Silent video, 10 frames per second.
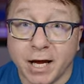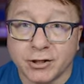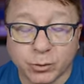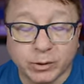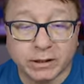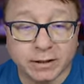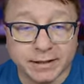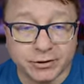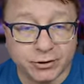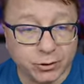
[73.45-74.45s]
So what I'd
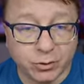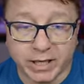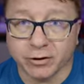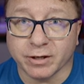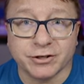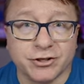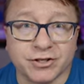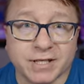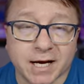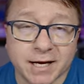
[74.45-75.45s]
like to do here is
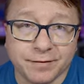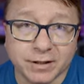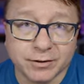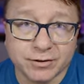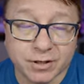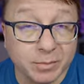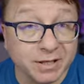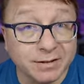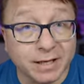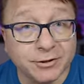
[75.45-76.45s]
just dive into some of
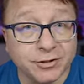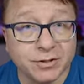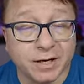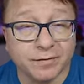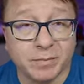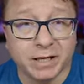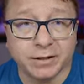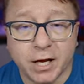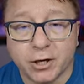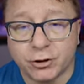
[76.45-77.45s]
the sketches that I've
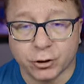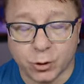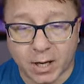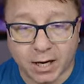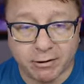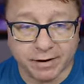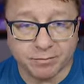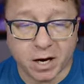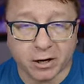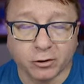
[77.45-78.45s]
made, show you how
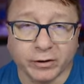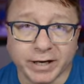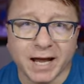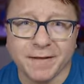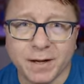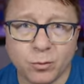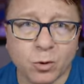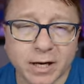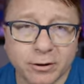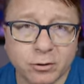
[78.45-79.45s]
I've modeled it, and then
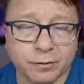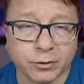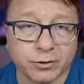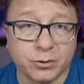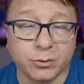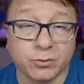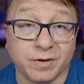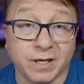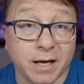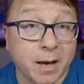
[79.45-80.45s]
we'll cut over to
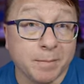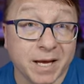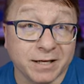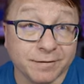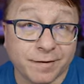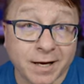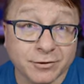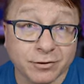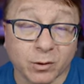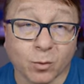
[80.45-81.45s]
the
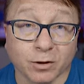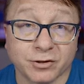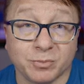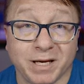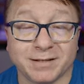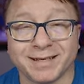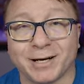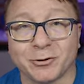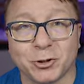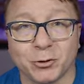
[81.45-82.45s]
manufacturing workspace
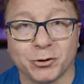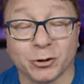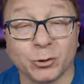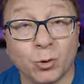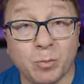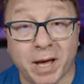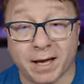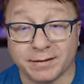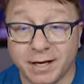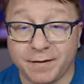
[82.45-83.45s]
and I'll show you the
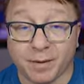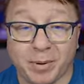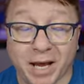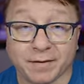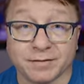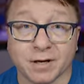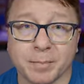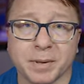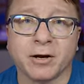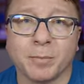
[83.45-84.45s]
toolpaths that back this
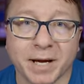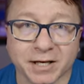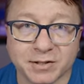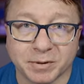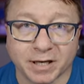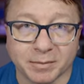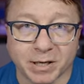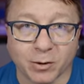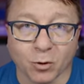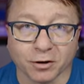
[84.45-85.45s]
up and help expedite
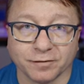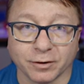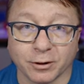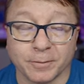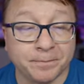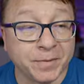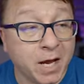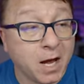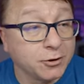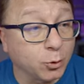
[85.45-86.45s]
my workflow.
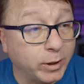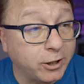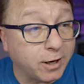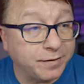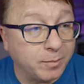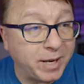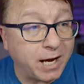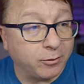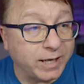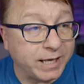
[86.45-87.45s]
So right off the
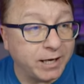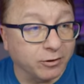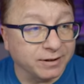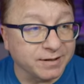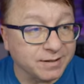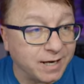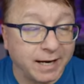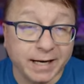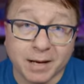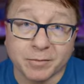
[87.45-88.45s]
bat, right here on the
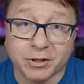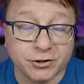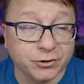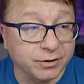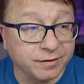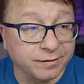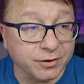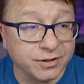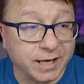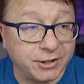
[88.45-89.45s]
side, I'm going to show you the
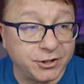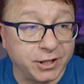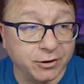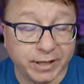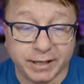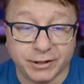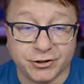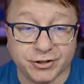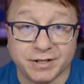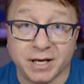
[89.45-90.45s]
first sketch here. It is
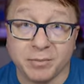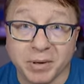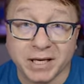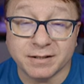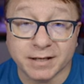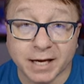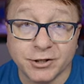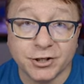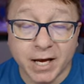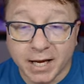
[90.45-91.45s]
just a base
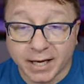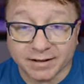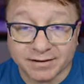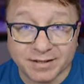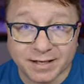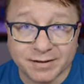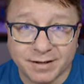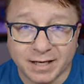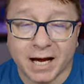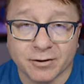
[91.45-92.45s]
sketch. It sets
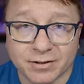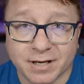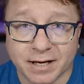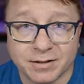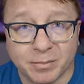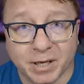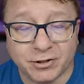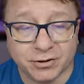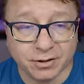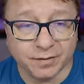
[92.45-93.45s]
the outside
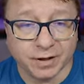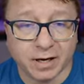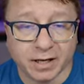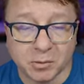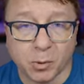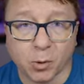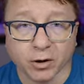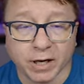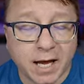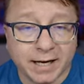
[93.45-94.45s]
dimensions of the cutting
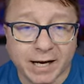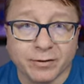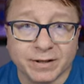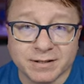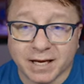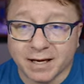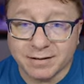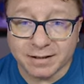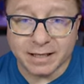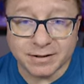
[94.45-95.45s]
board. Now in this
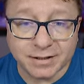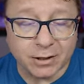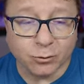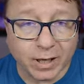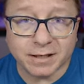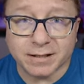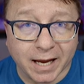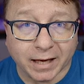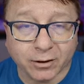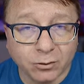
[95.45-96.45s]
case it is a
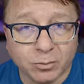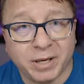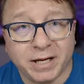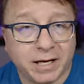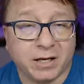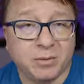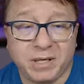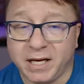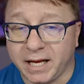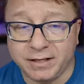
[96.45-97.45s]
rectangle, but it could
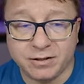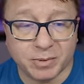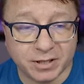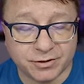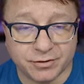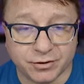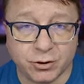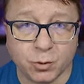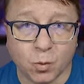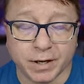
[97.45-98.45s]
be any dimensions
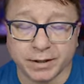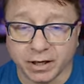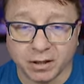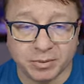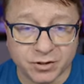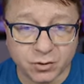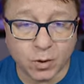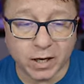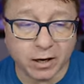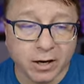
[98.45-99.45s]
that you want. It could be
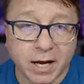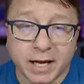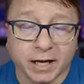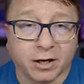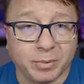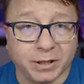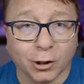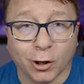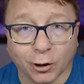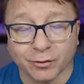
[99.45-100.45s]
square, it could be
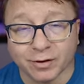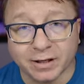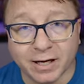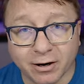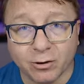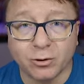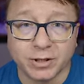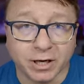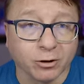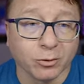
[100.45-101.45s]
longer than narrow,
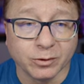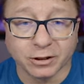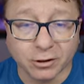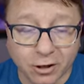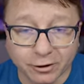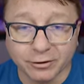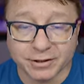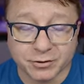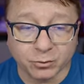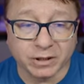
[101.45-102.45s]
narrower than longer, it
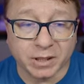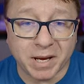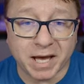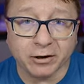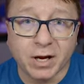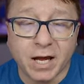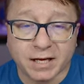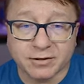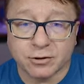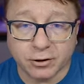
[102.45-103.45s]
doesn't really matter
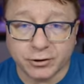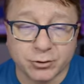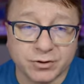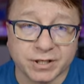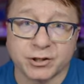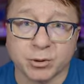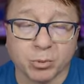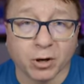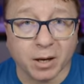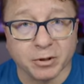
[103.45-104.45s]
as long as you set your
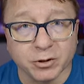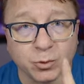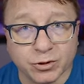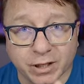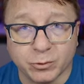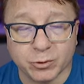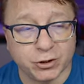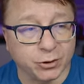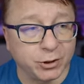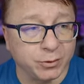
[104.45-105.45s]
parameters, which I will
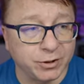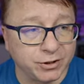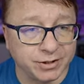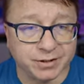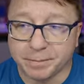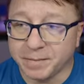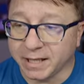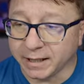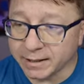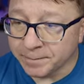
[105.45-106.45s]
show you in just a
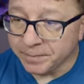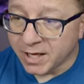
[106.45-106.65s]
minute.